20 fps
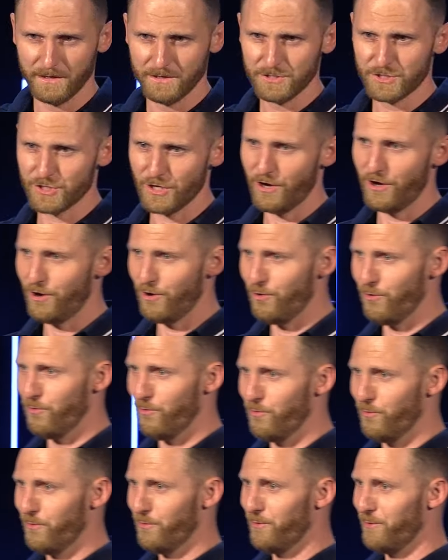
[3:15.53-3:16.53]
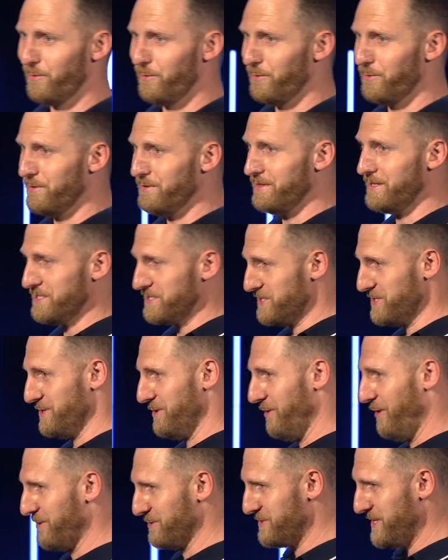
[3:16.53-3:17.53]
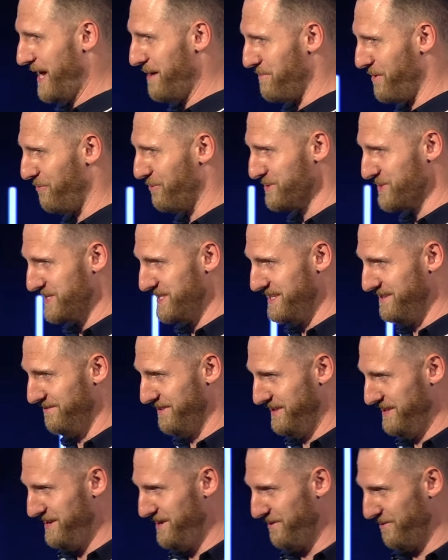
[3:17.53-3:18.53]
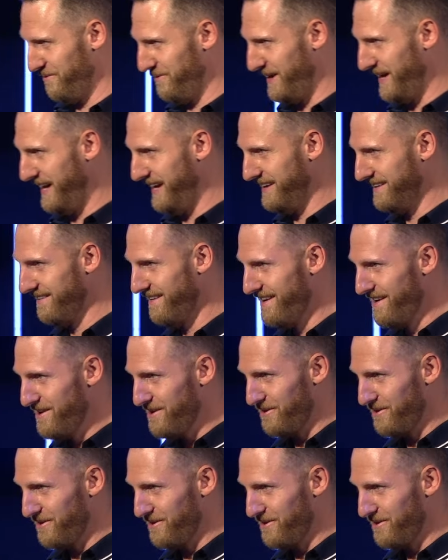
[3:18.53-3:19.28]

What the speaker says: So this is a long time. I wasn't even here, right?